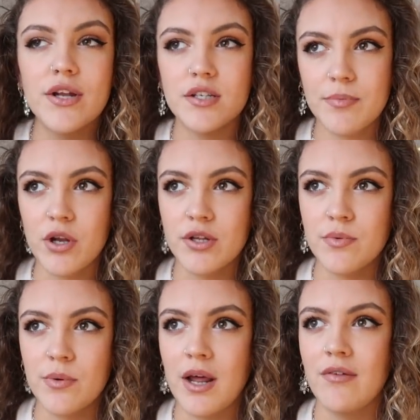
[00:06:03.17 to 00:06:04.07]
And to be honest,
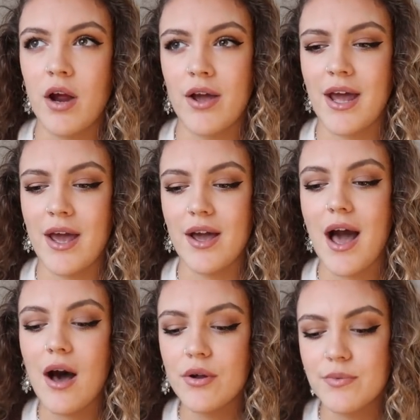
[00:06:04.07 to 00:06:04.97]
we were like, right, okay,
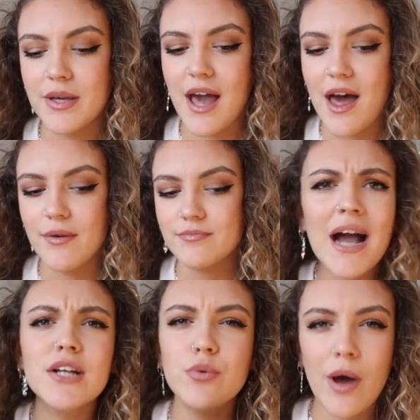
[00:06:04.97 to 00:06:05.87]
how do we get
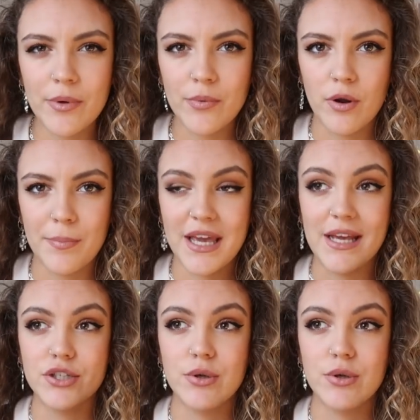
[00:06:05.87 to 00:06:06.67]
back to where we want to be?